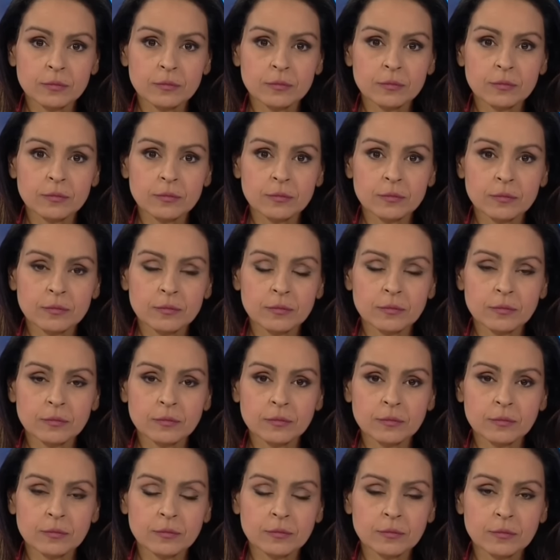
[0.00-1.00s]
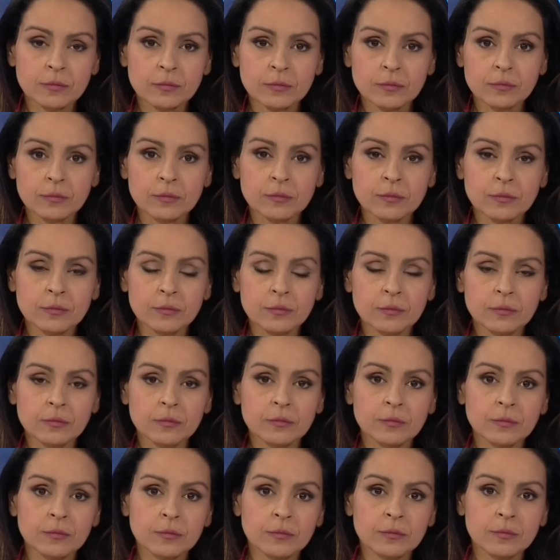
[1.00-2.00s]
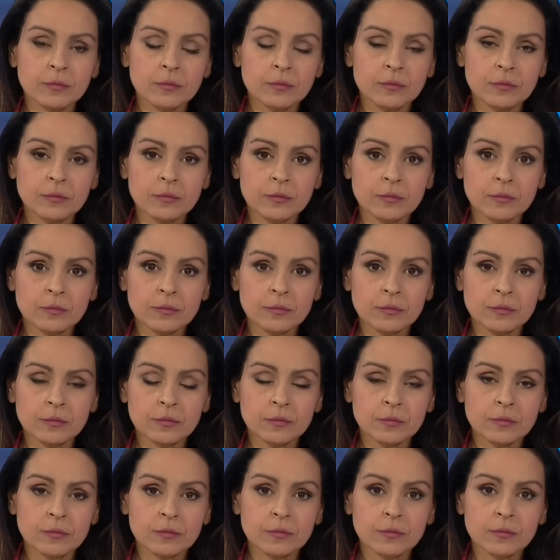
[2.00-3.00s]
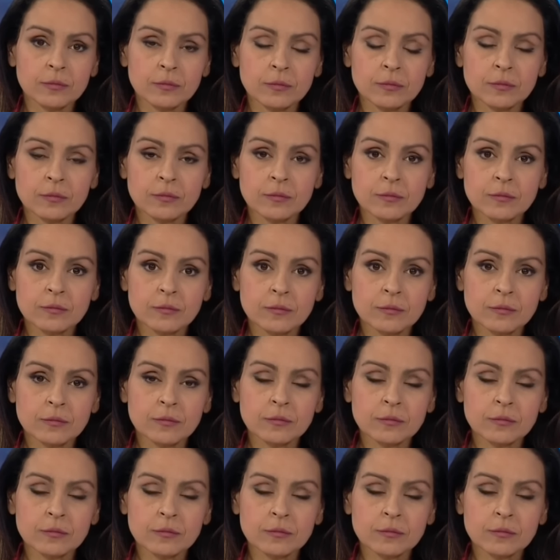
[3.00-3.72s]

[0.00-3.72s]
(silent)